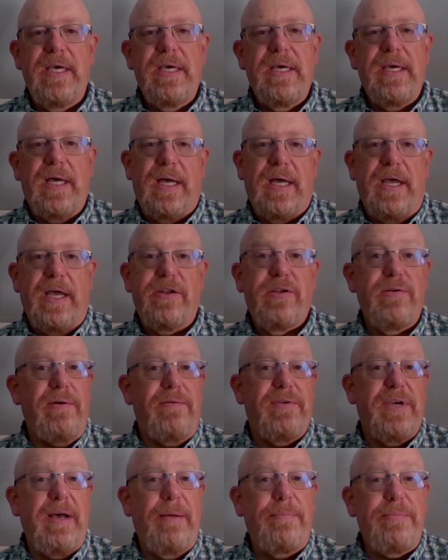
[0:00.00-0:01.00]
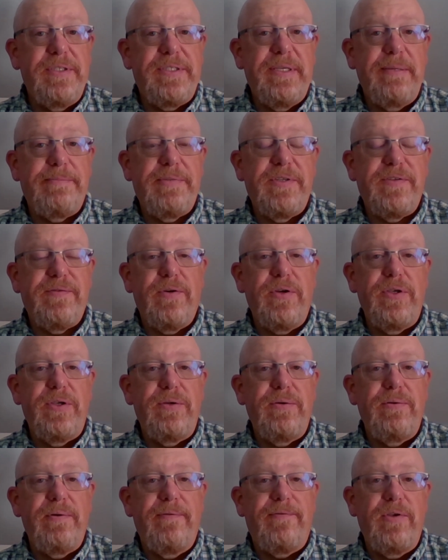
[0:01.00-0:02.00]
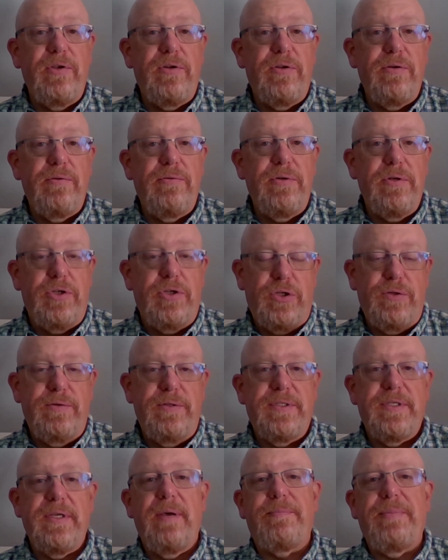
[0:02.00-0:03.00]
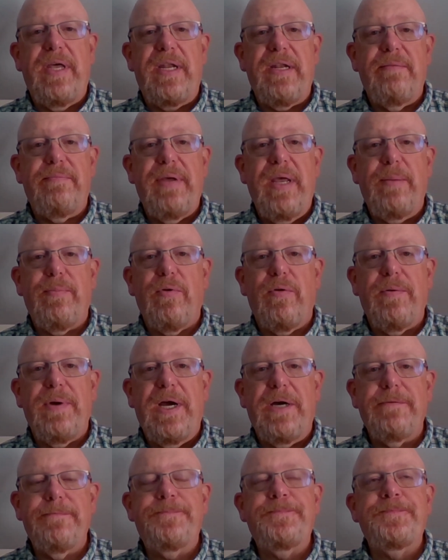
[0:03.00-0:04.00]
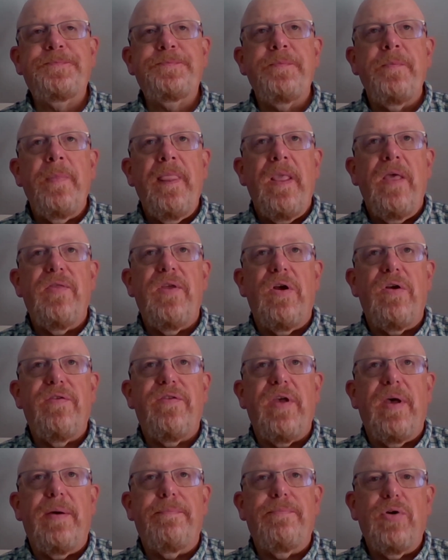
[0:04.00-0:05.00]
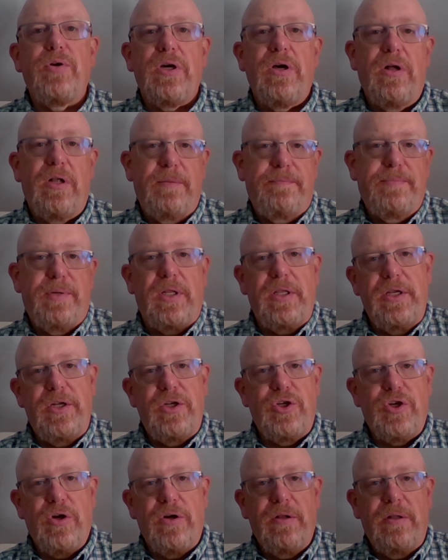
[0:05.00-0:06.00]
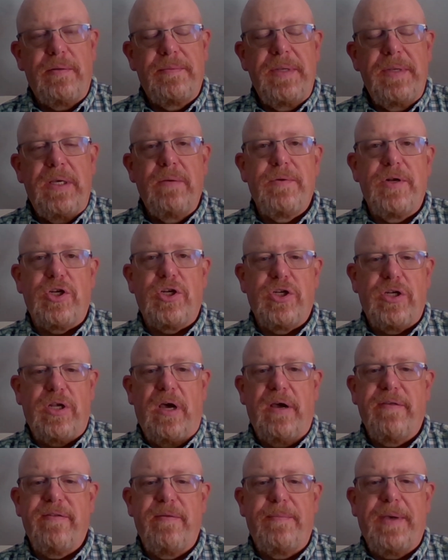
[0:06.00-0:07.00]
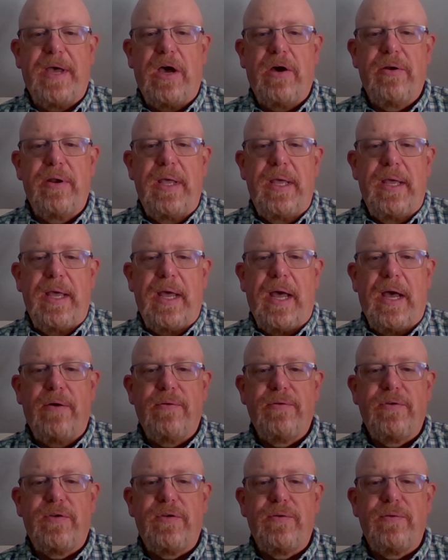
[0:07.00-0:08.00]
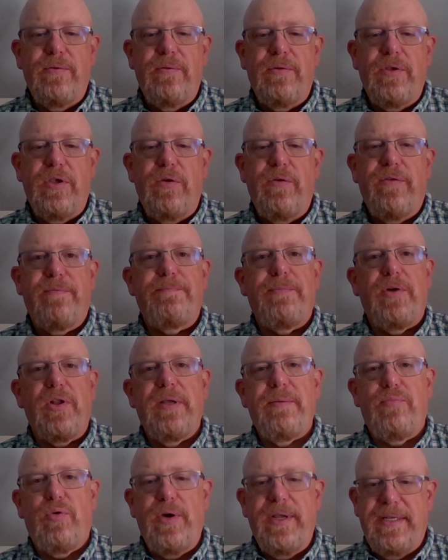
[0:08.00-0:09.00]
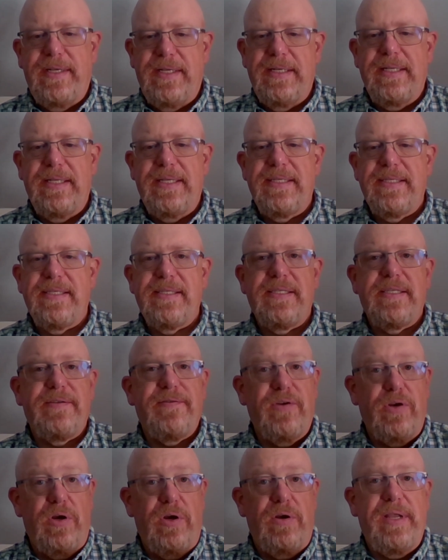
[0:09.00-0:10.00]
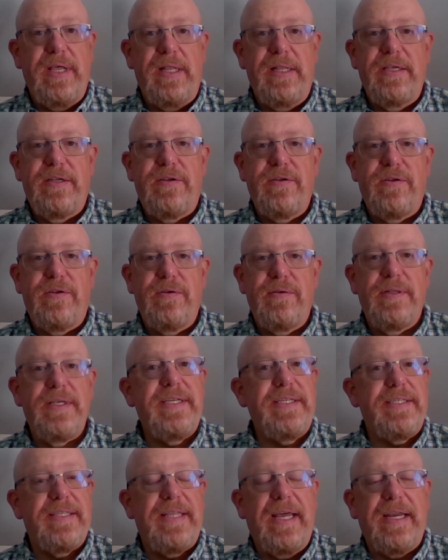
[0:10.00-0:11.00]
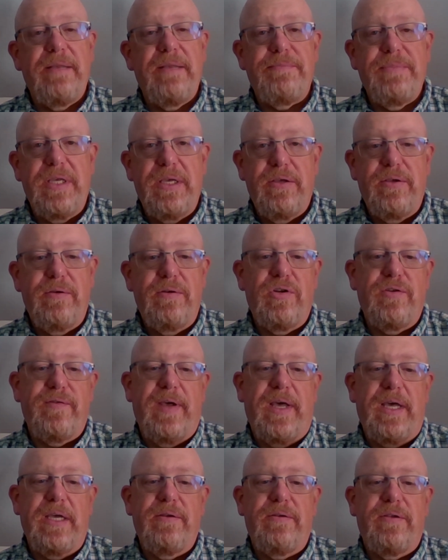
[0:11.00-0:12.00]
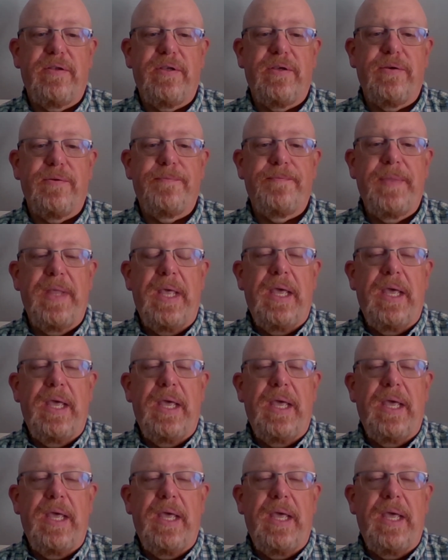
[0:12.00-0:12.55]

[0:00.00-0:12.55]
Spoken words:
I do have a couple tips for you if you do choose a pen and paper route. There's a book called Bullet Journal, which talks about how to use bullet pointed lists for your daily to do list. That can be a huge value to you.